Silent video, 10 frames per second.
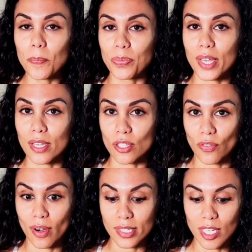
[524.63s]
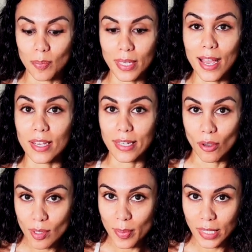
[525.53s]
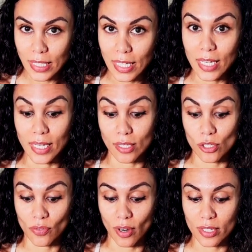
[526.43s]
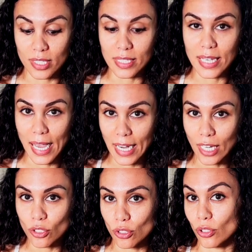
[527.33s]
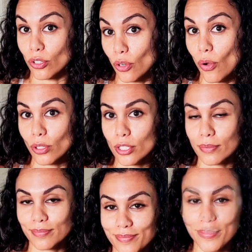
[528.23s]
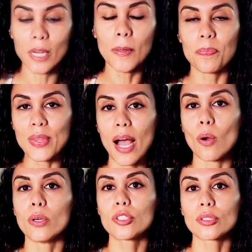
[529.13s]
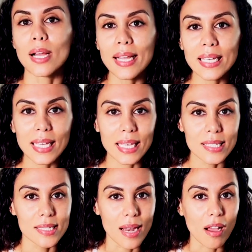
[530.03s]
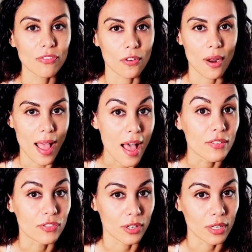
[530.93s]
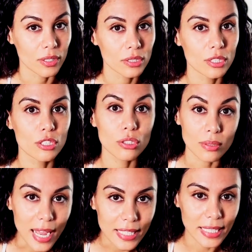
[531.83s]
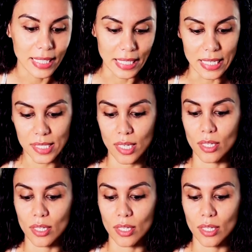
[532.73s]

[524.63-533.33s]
as far as keeping accountability and as far as getting to your goals. Now, tracking is not forever. Tracking is